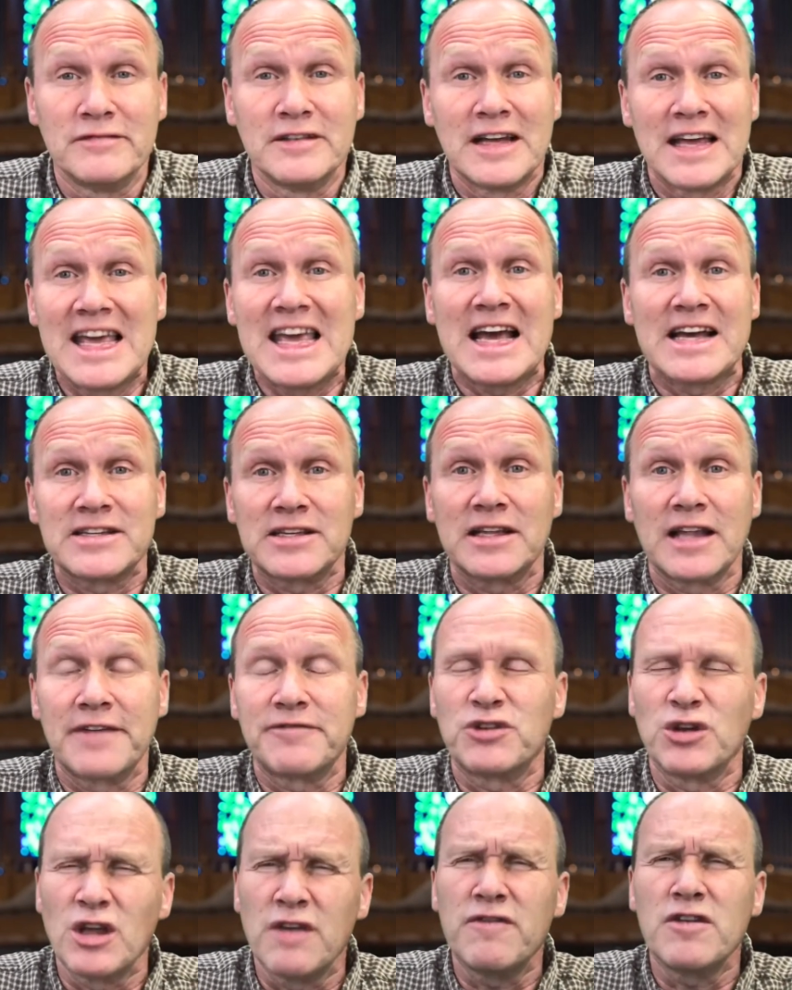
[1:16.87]
He hasn't
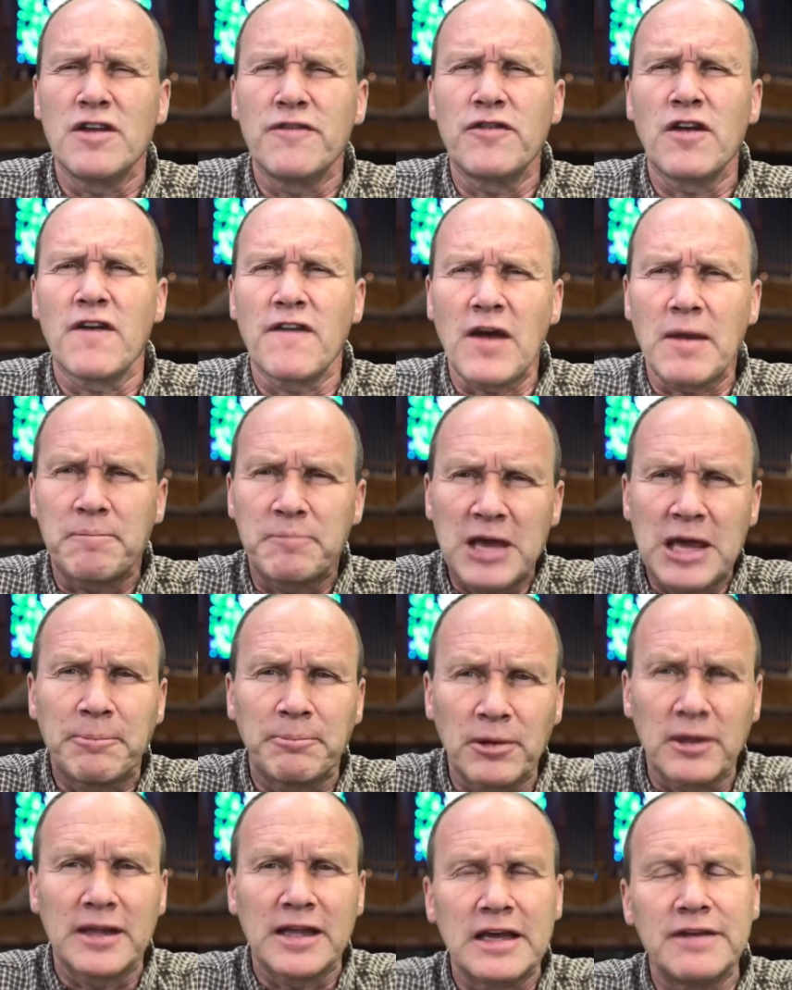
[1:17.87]
left you. Even if you have had
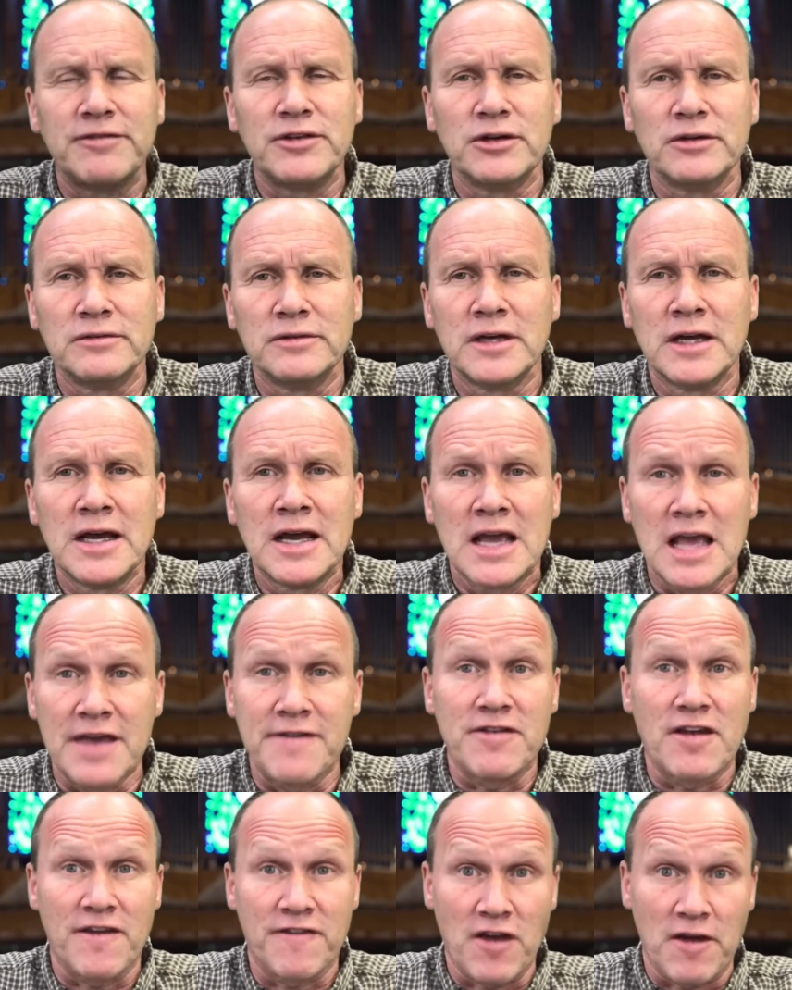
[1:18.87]
people leave you,
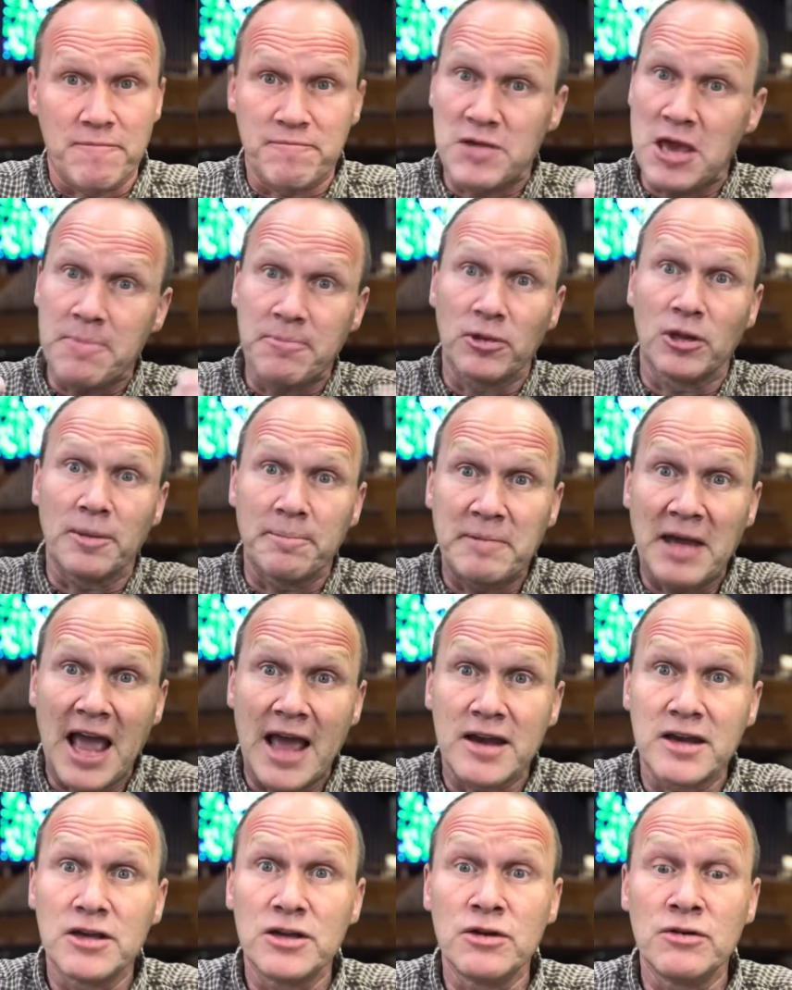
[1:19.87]
even if you have had people
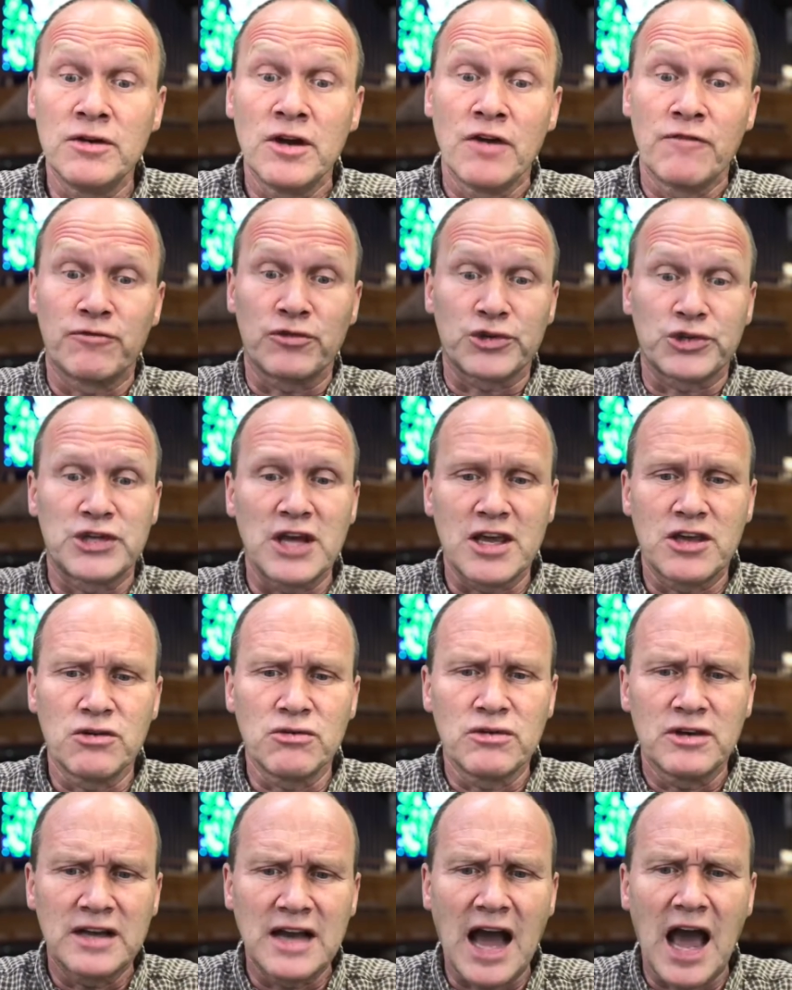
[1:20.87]
abandon you, forsake
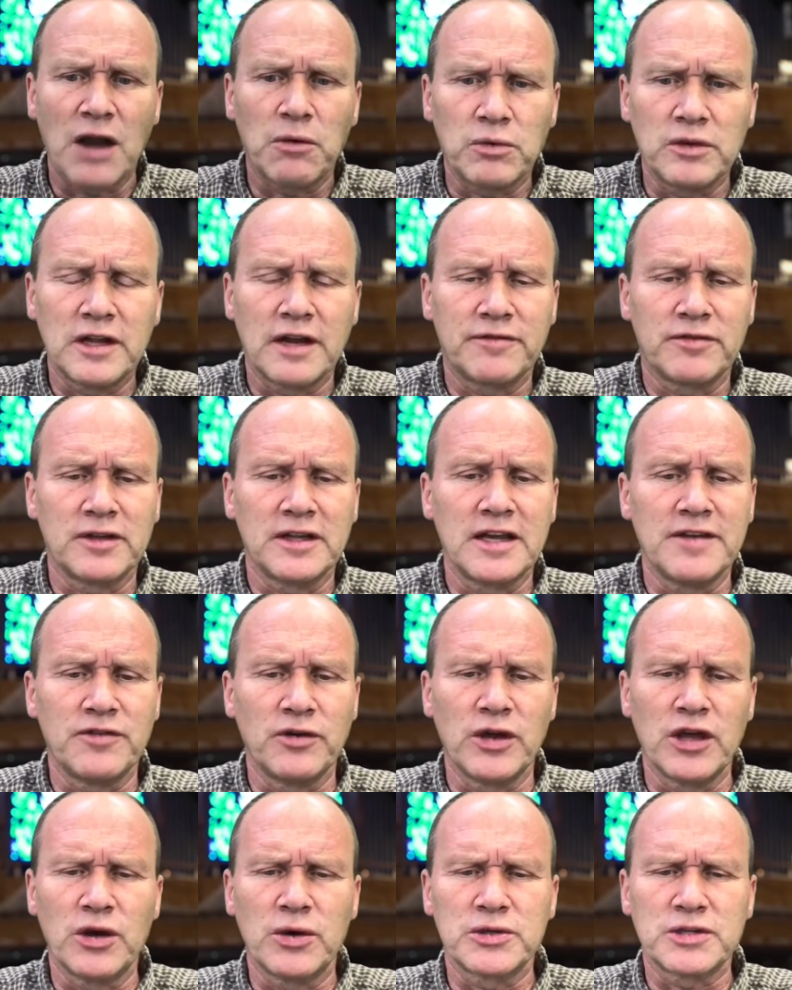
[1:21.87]
you, God will never leave you.
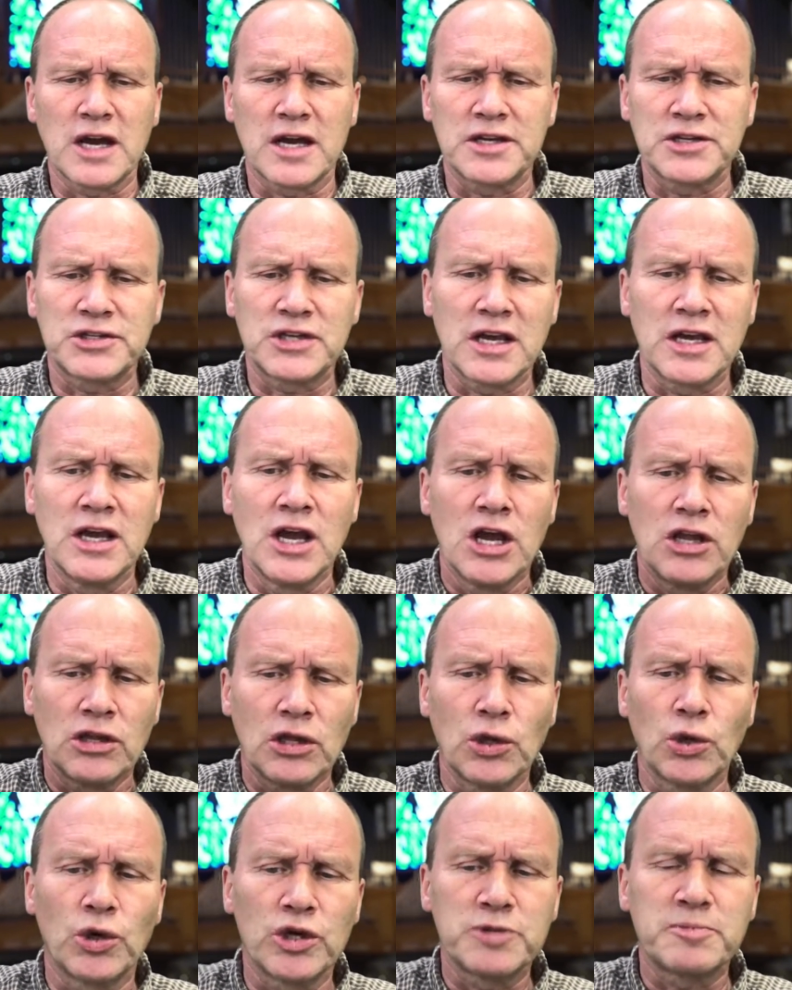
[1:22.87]
He goes on to say, the
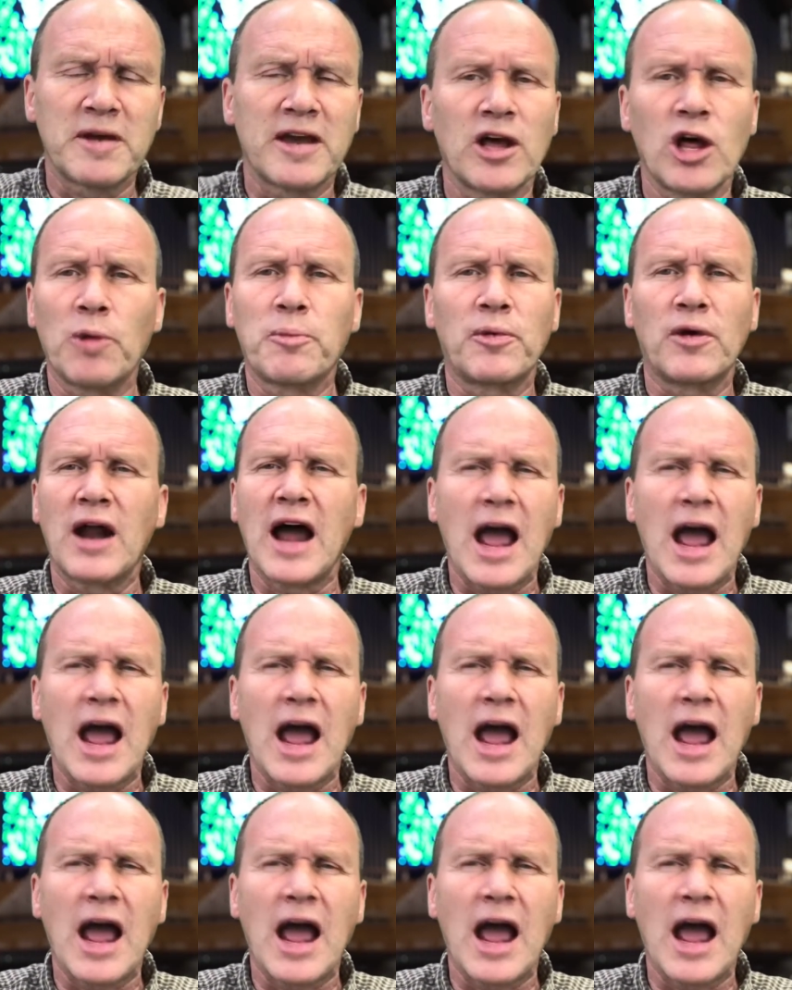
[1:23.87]
Lord is my helper.